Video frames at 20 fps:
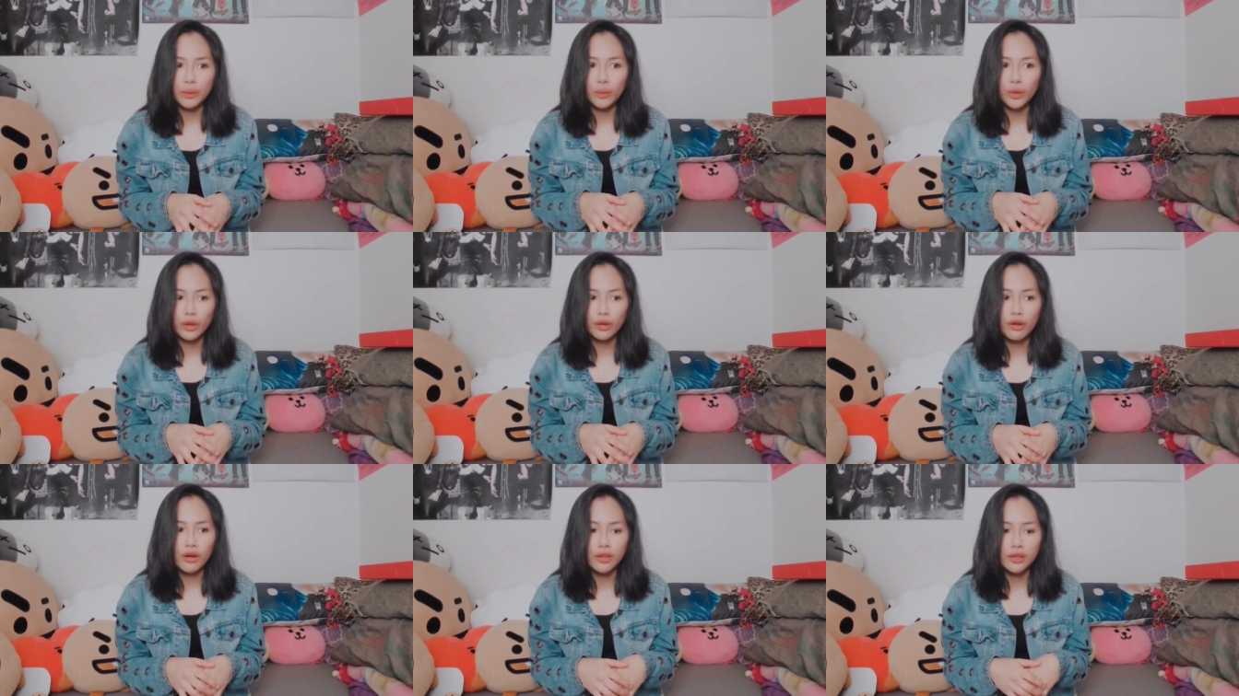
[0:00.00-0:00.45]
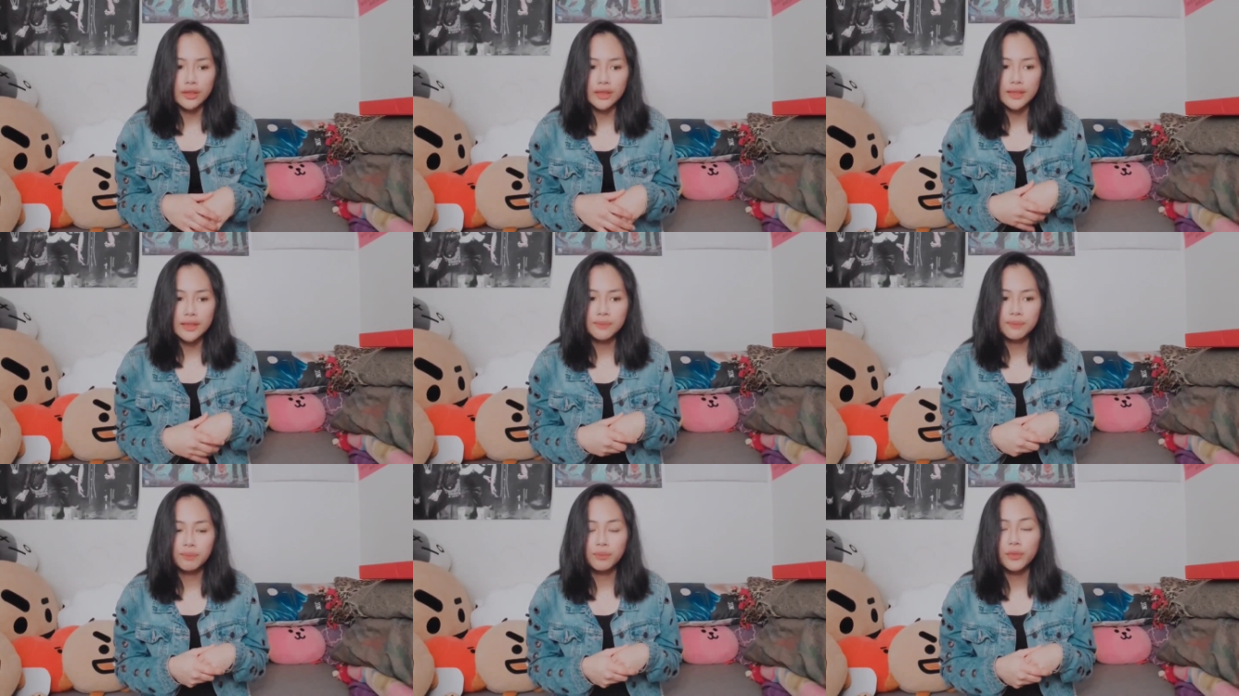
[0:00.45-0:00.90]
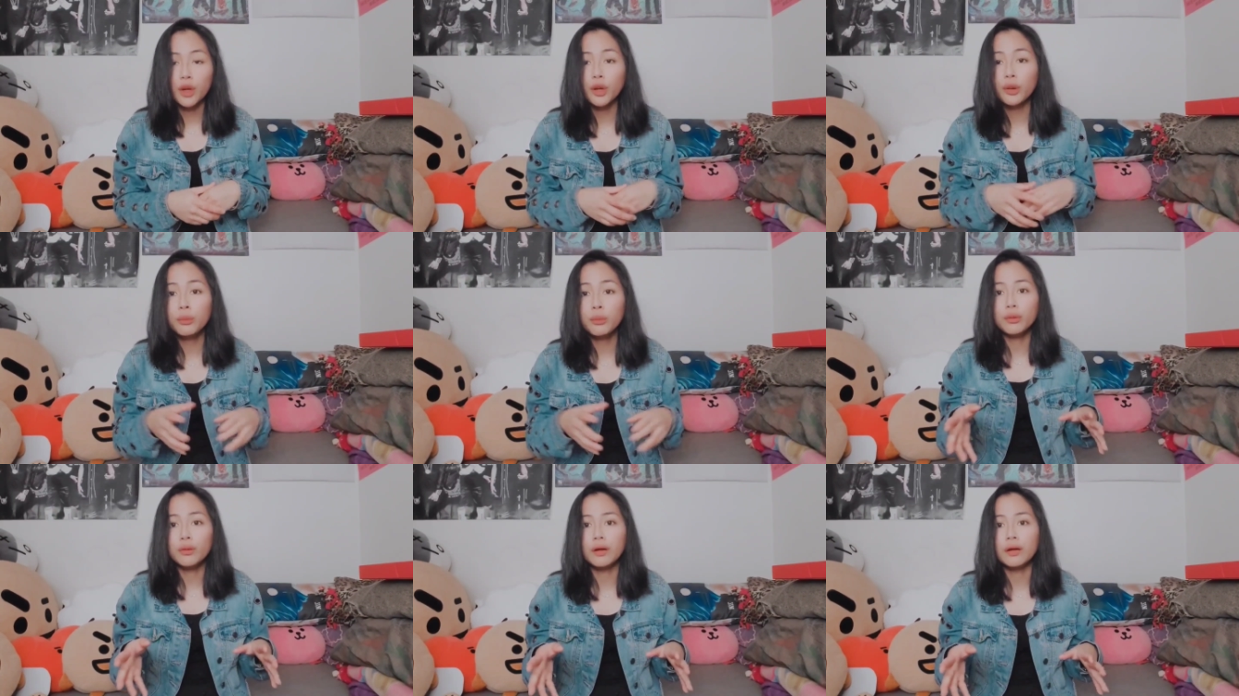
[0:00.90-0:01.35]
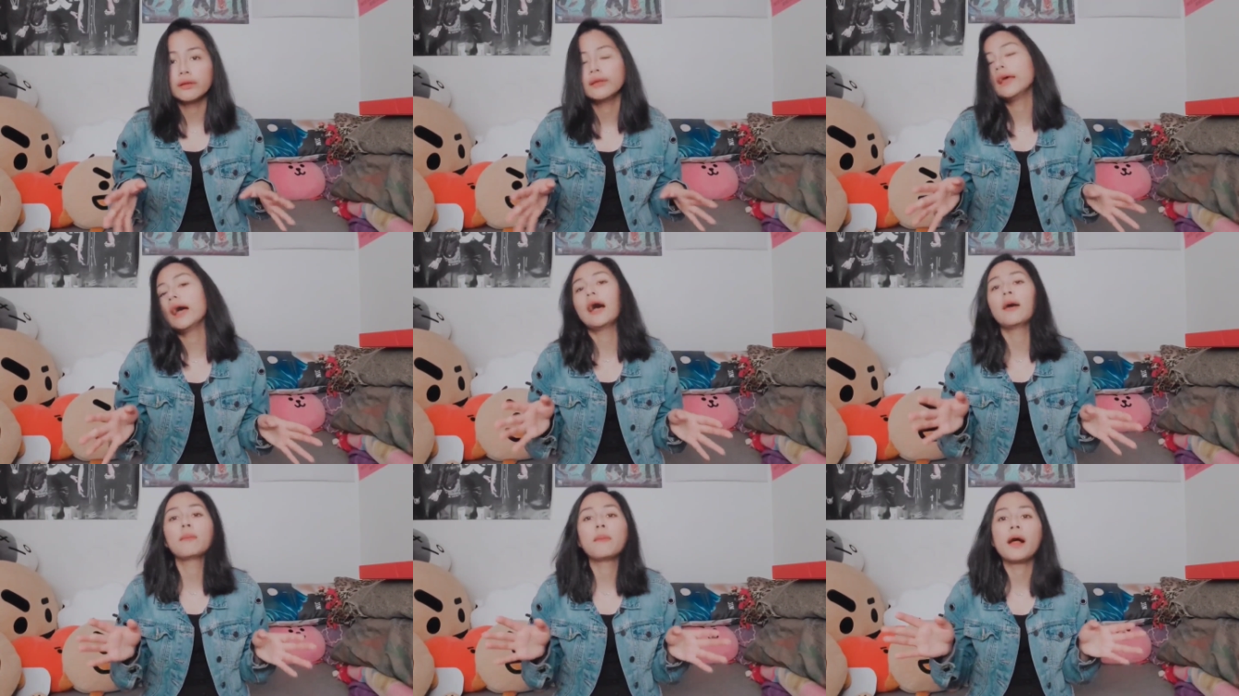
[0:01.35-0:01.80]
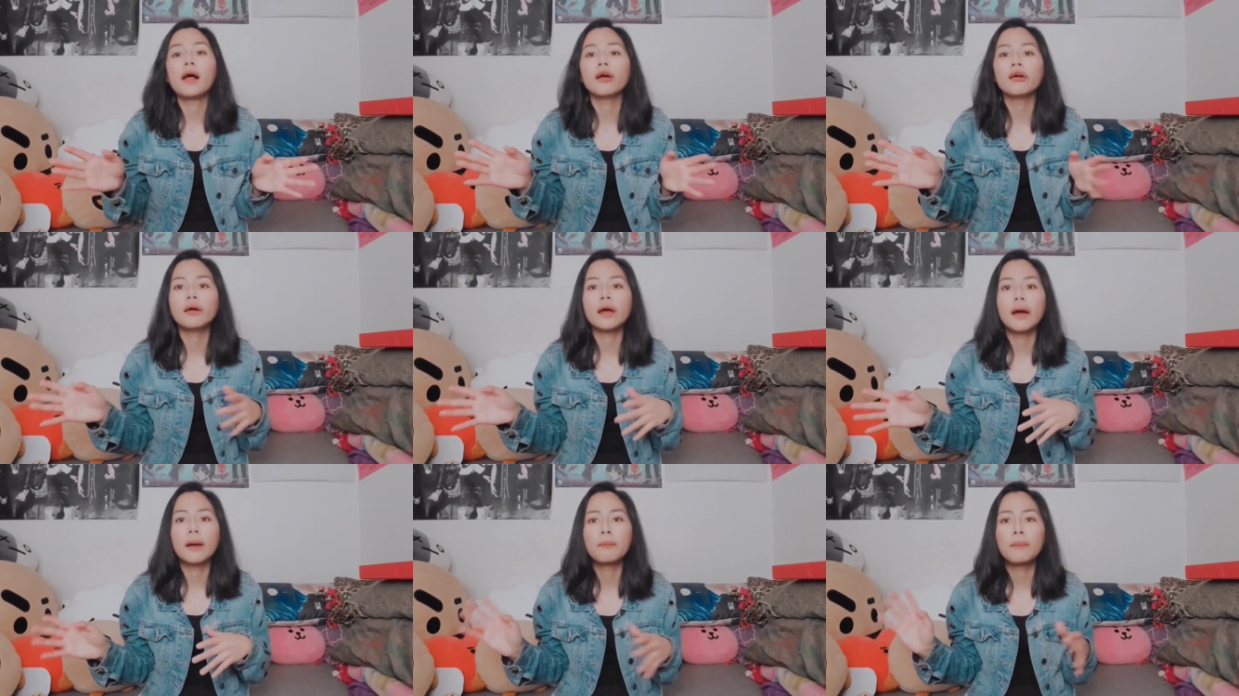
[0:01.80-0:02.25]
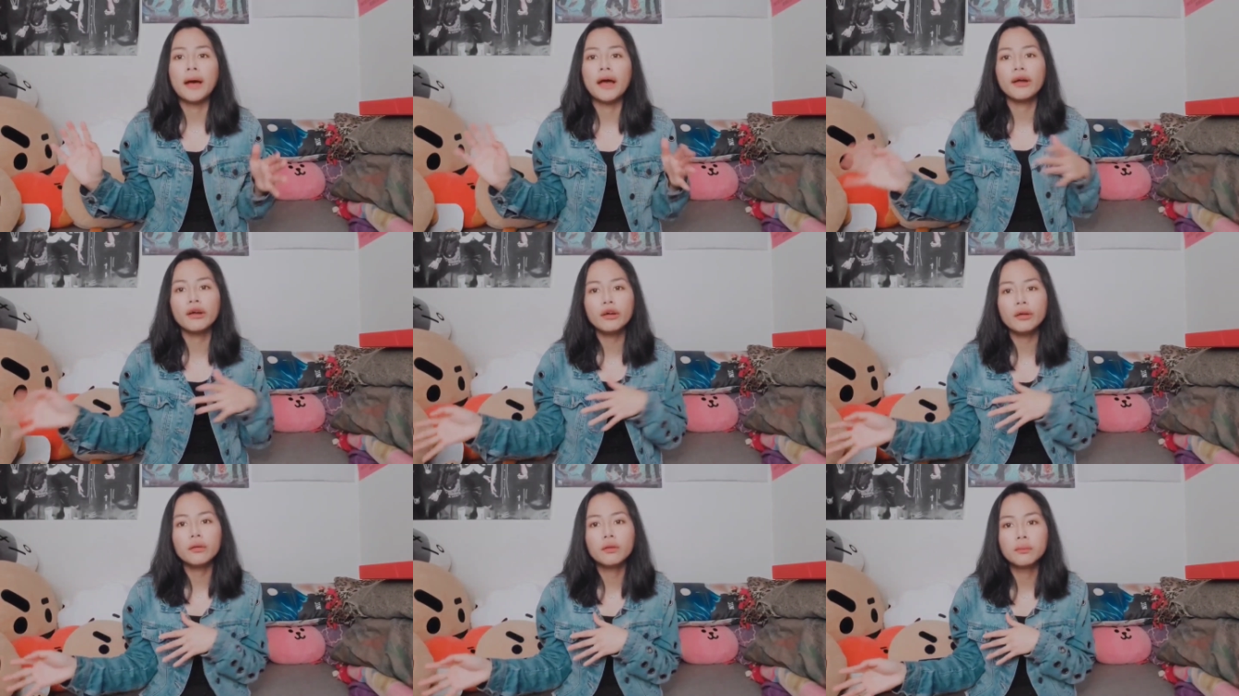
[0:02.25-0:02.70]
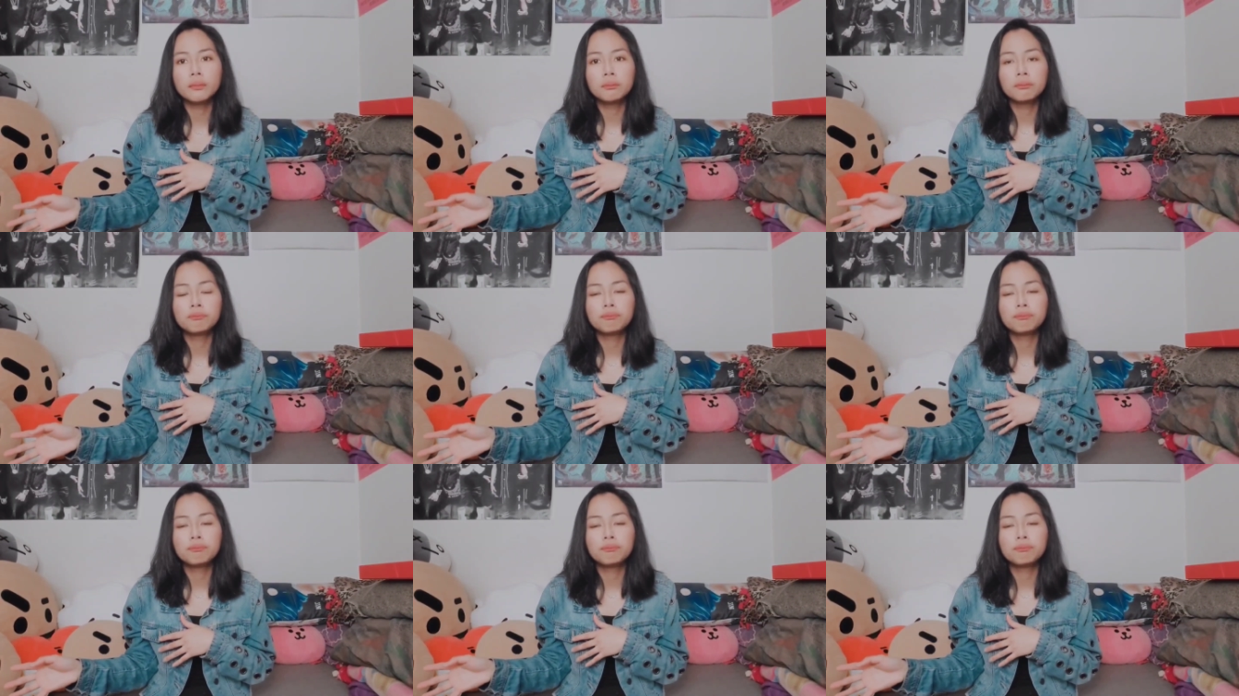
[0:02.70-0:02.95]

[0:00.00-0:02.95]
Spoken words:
what do you call this? Yeah, I buy her